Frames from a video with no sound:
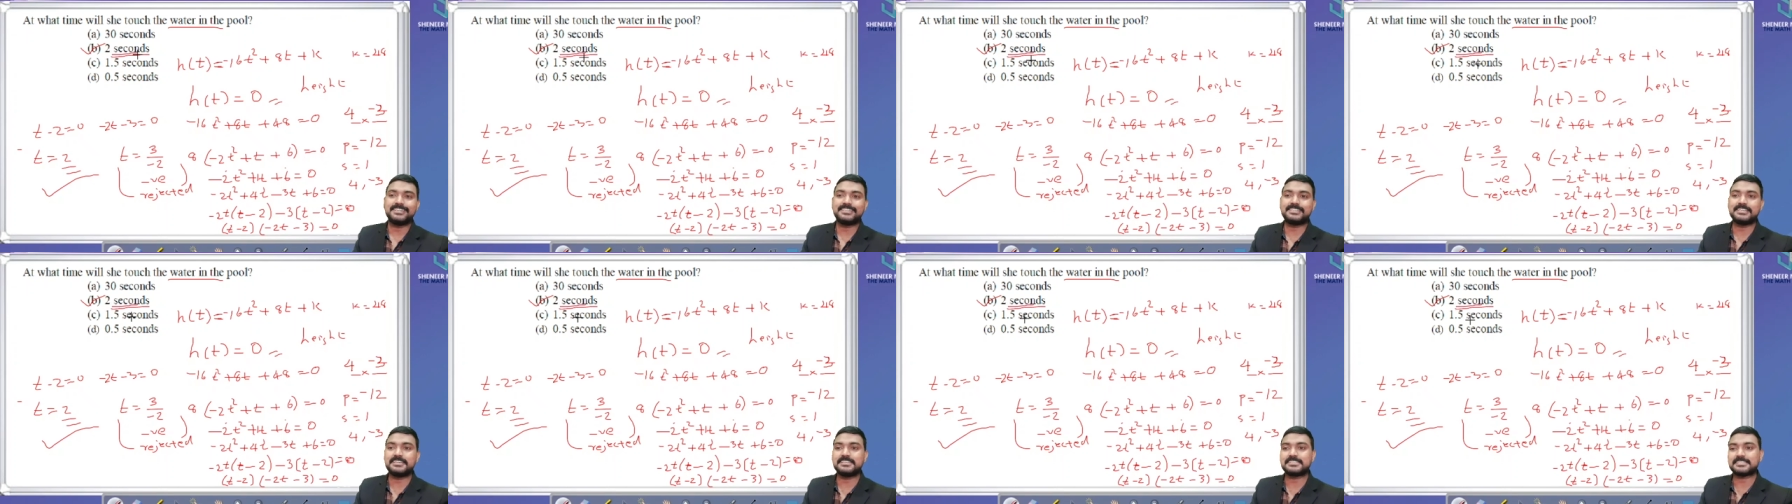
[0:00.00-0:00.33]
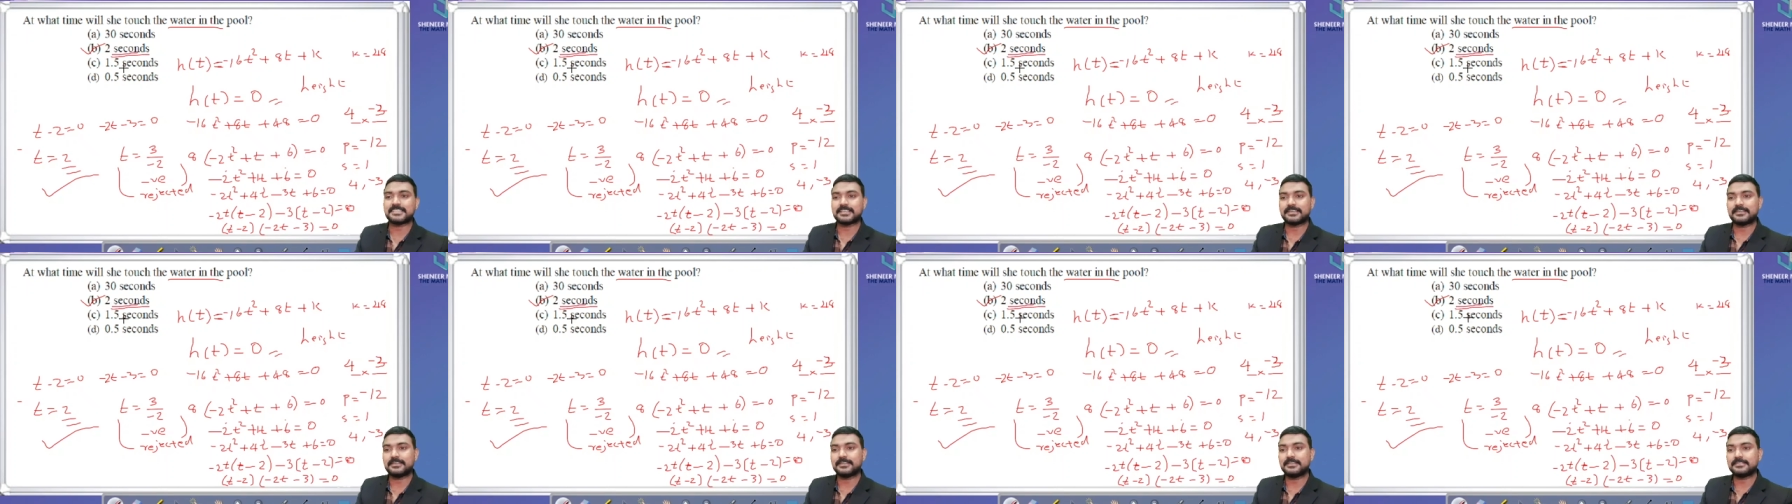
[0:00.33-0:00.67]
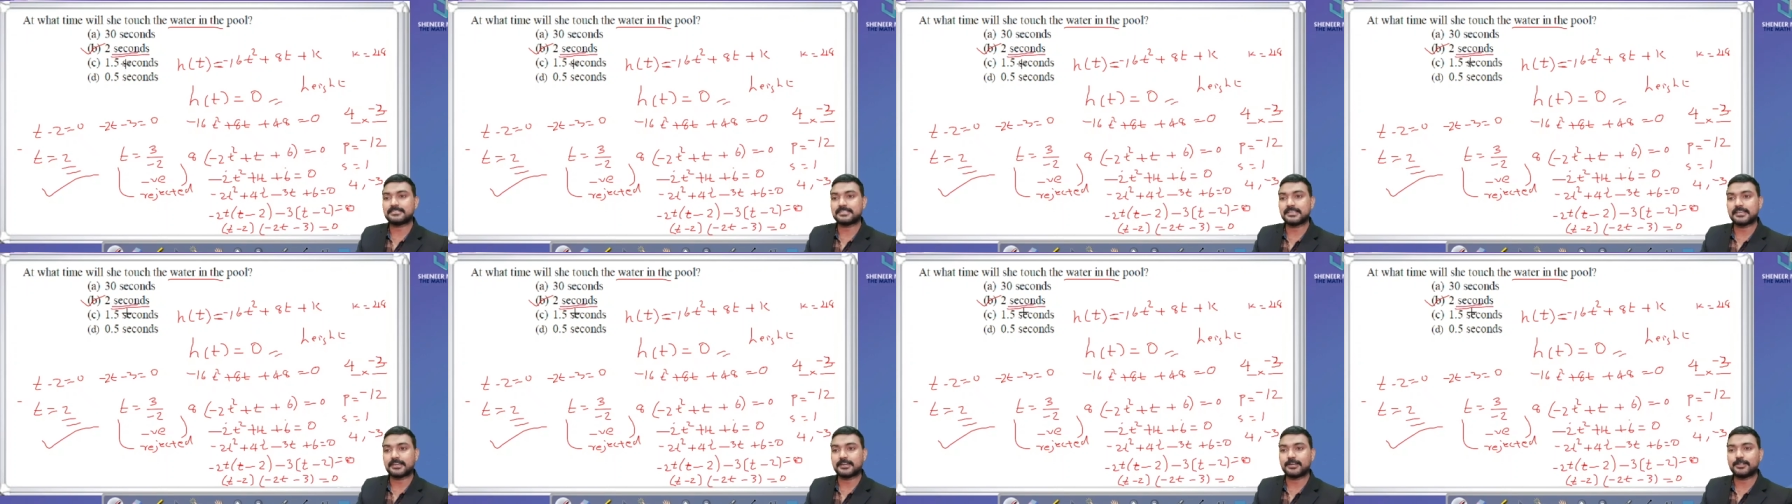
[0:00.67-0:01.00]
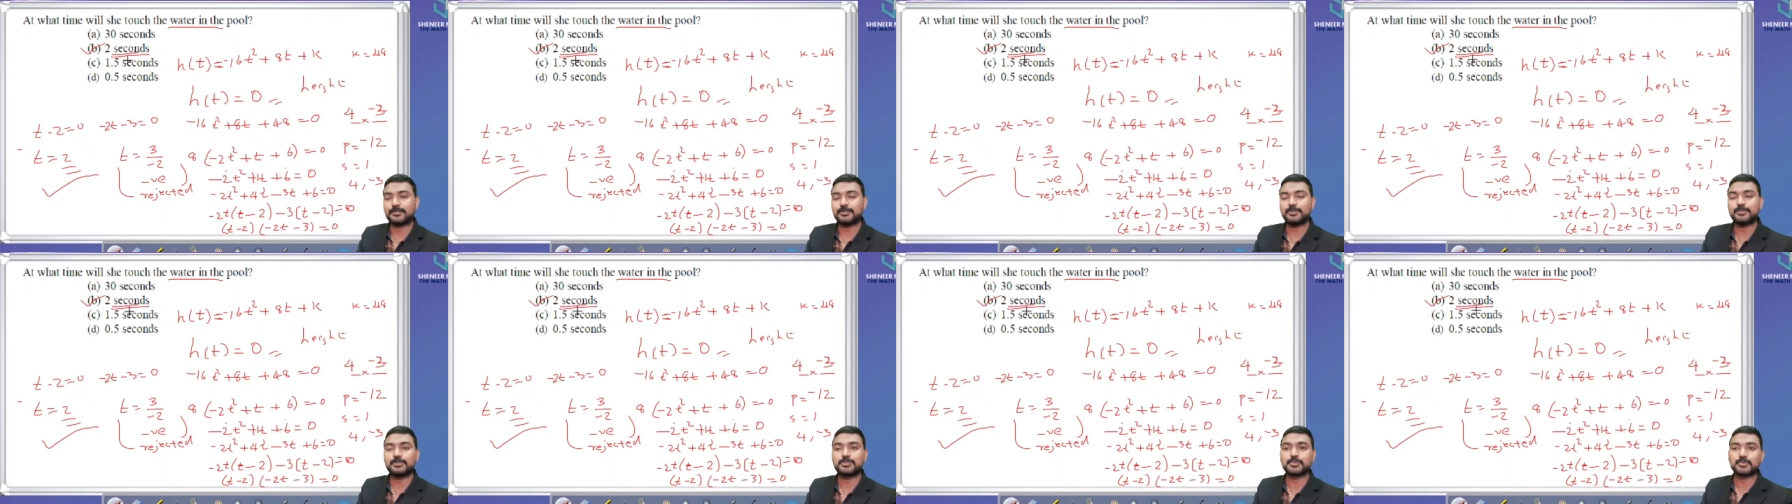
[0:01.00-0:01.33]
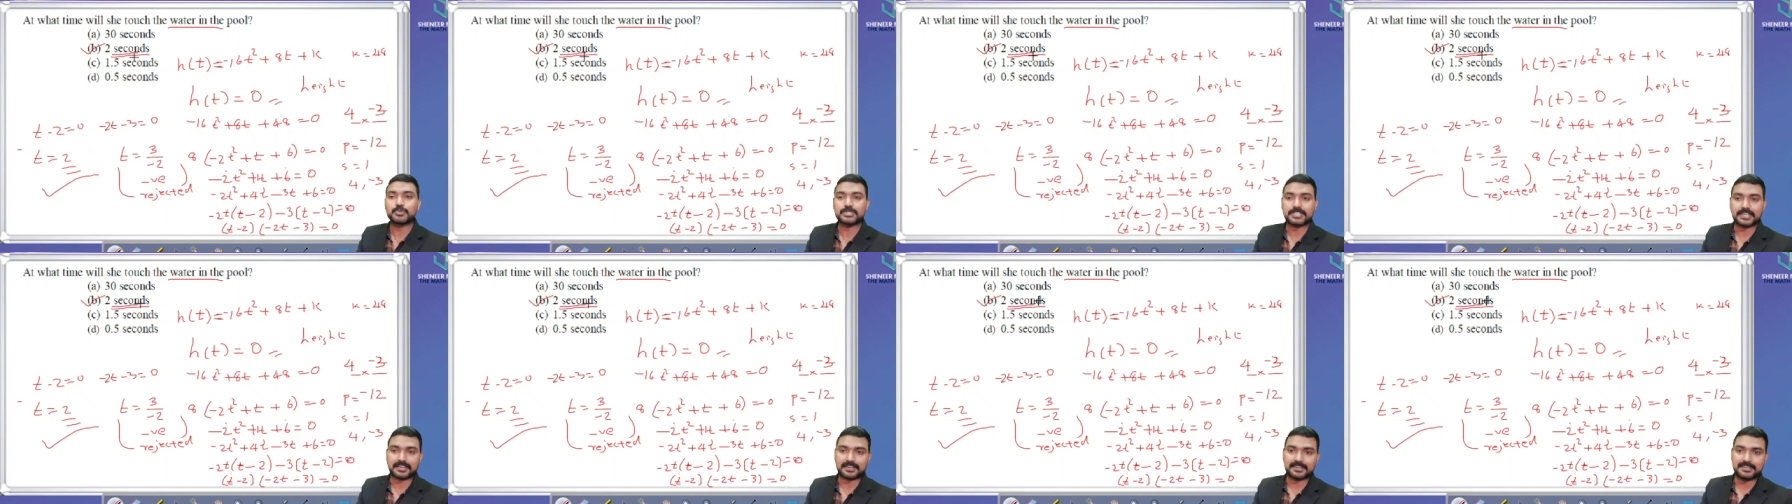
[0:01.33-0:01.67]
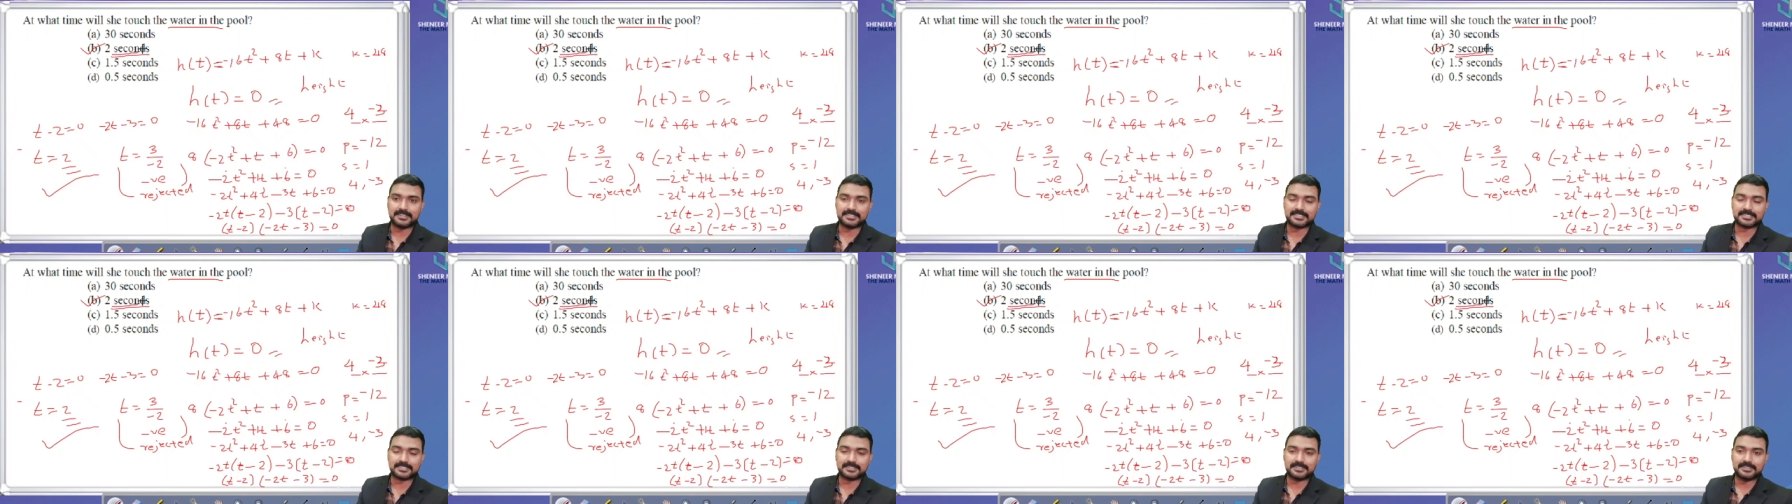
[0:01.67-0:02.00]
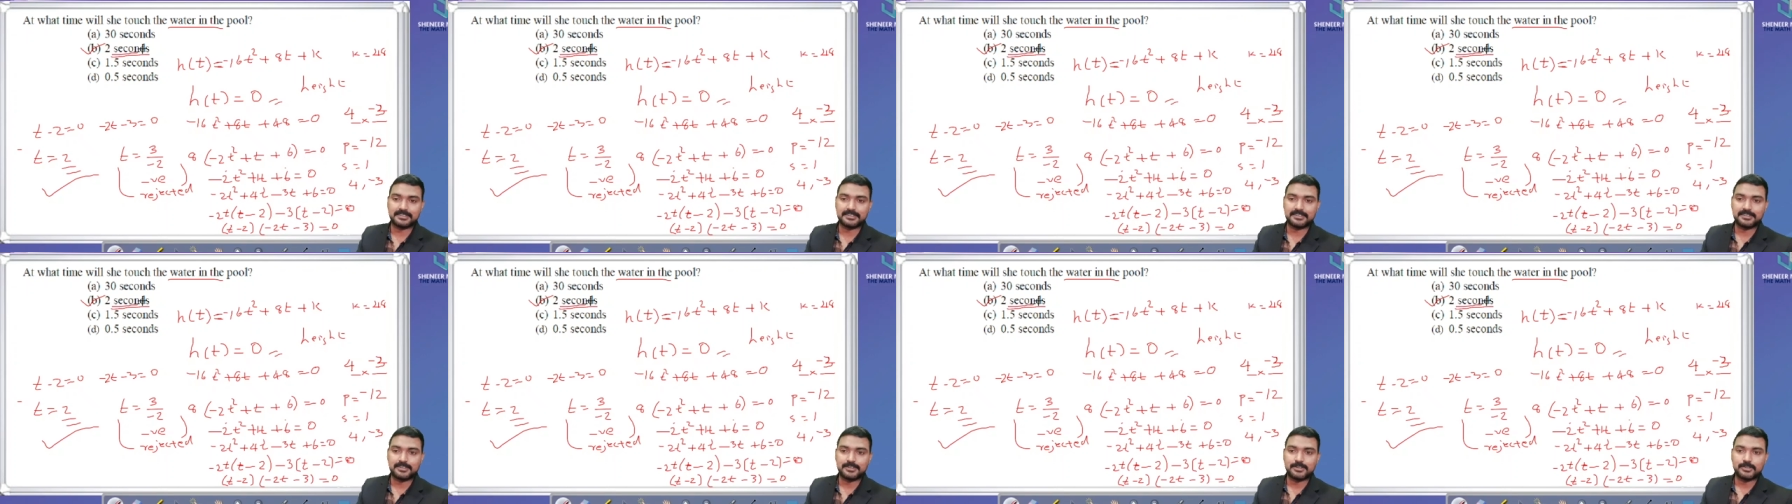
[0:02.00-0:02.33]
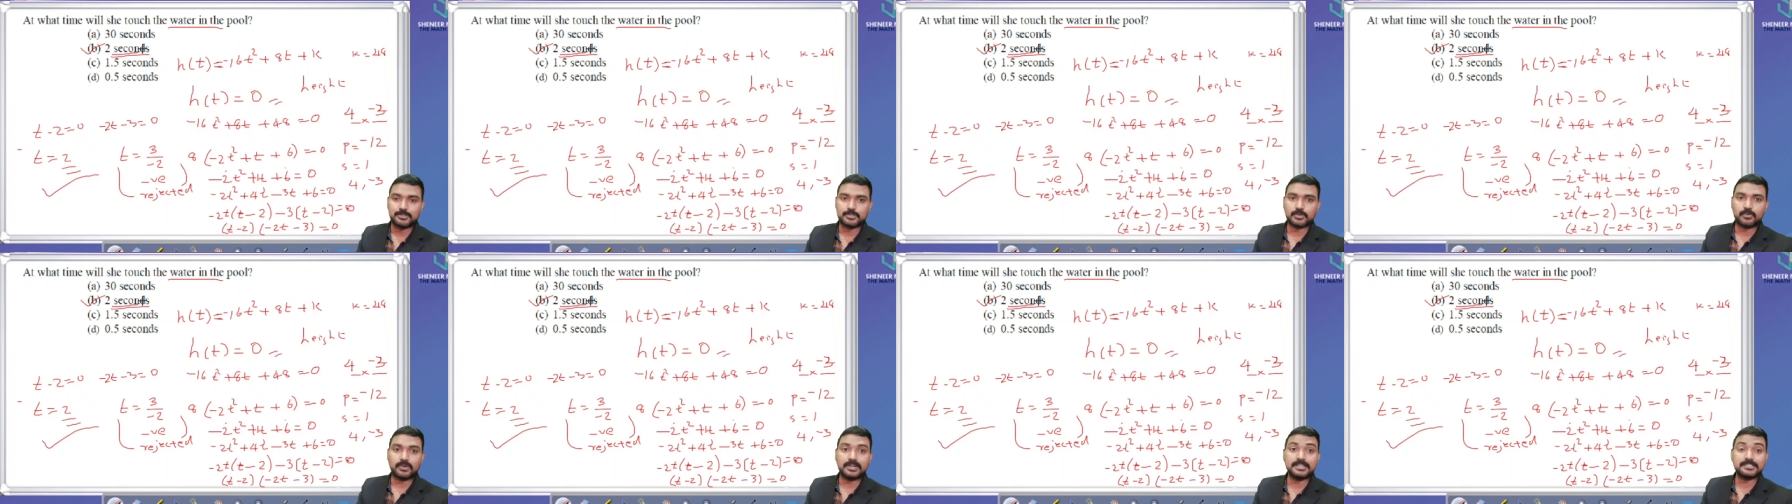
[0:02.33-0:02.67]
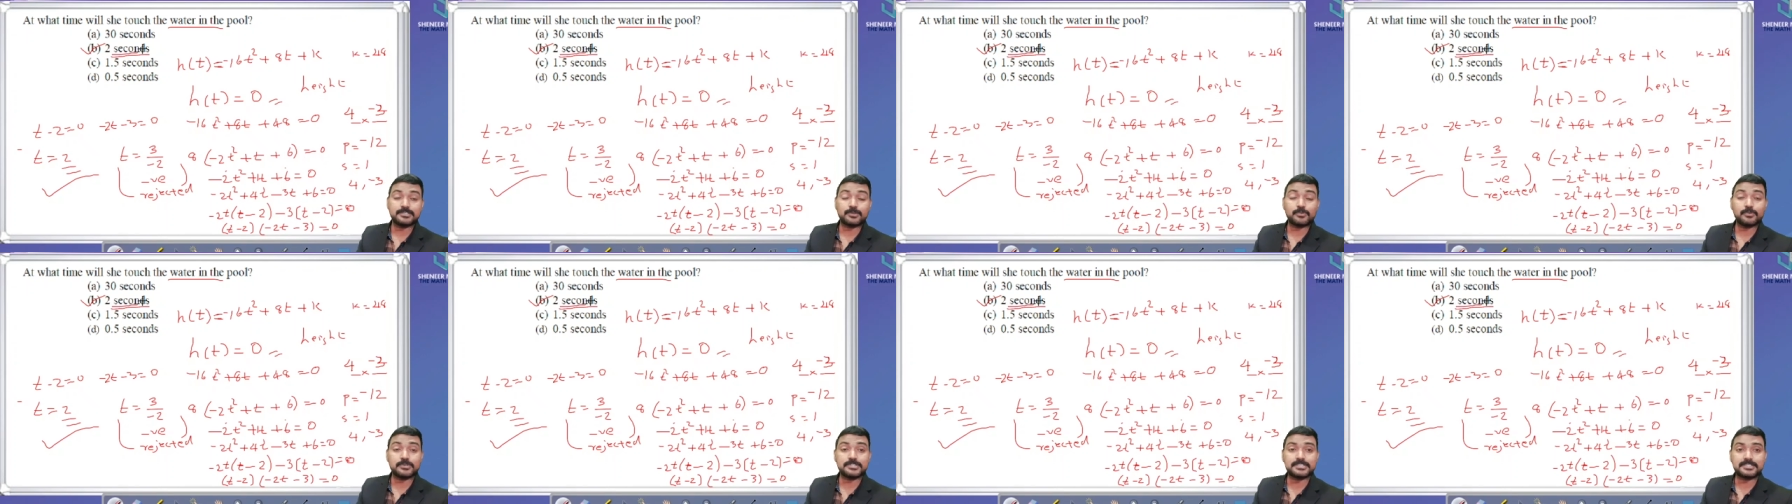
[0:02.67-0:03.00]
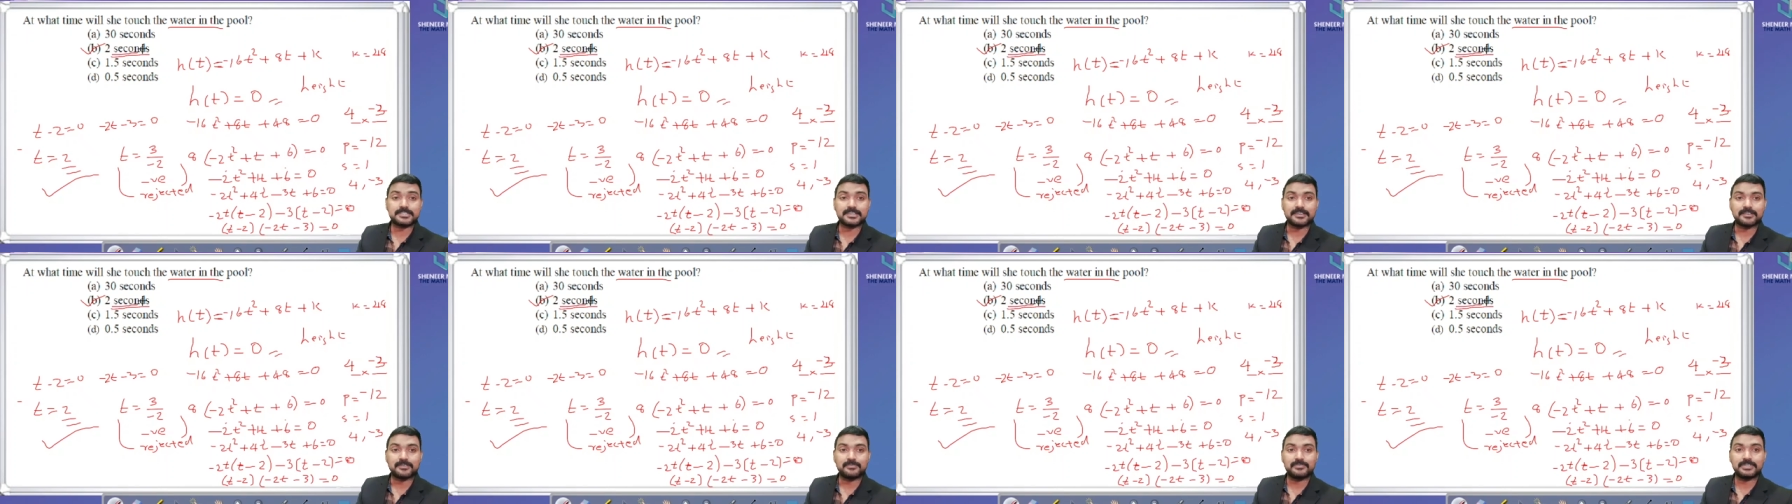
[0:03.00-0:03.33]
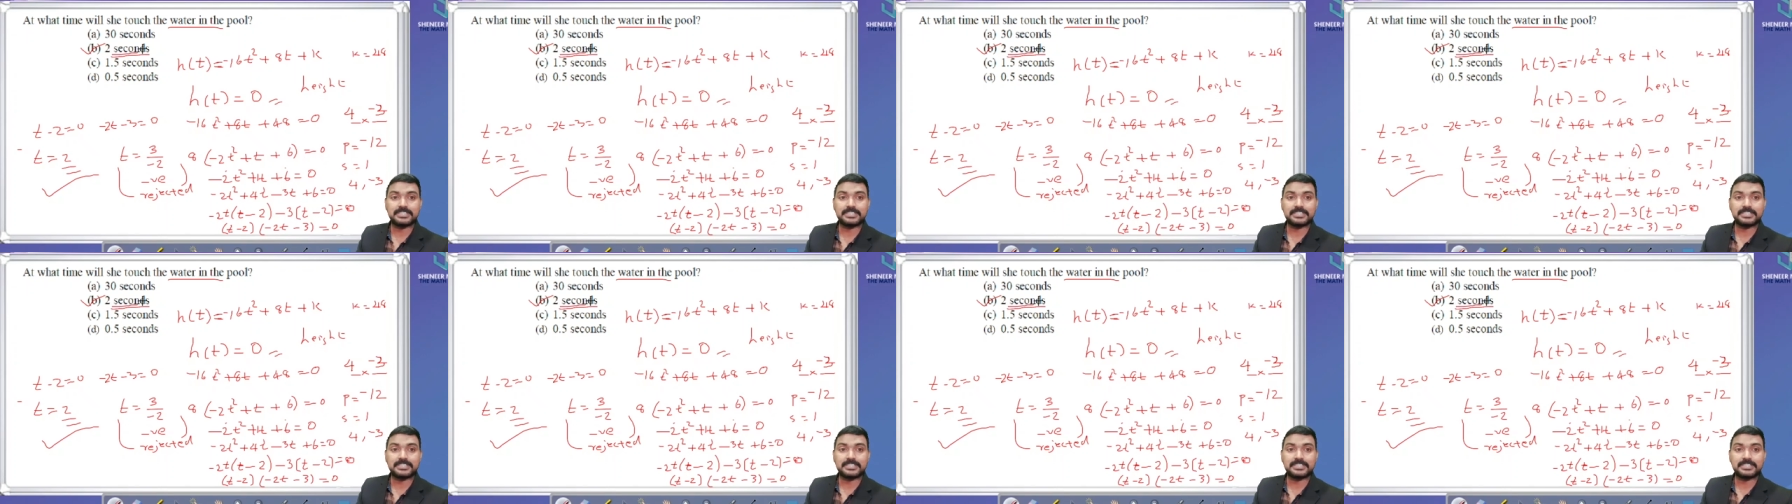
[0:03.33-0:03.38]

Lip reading: t is equal to 2 seconds. So what is the question?